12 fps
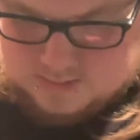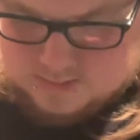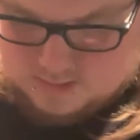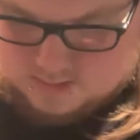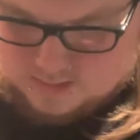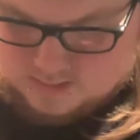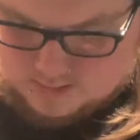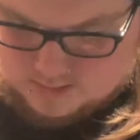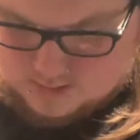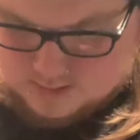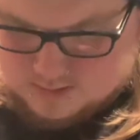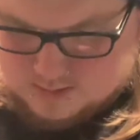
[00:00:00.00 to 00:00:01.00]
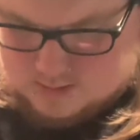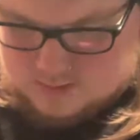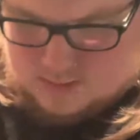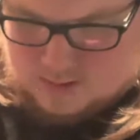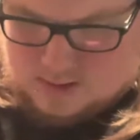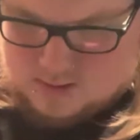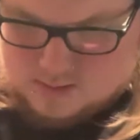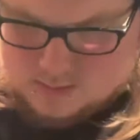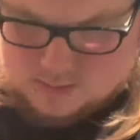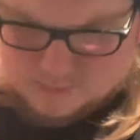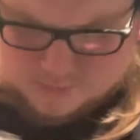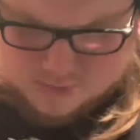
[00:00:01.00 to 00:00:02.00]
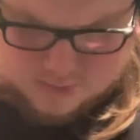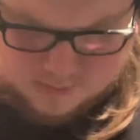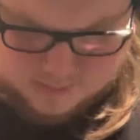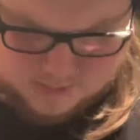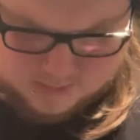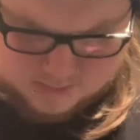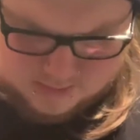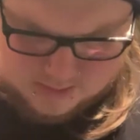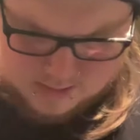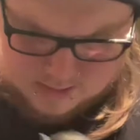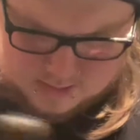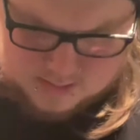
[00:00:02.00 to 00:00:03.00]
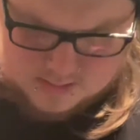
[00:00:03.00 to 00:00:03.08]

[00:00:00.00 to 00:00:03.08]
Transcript: Eh. Okay, so you put them on like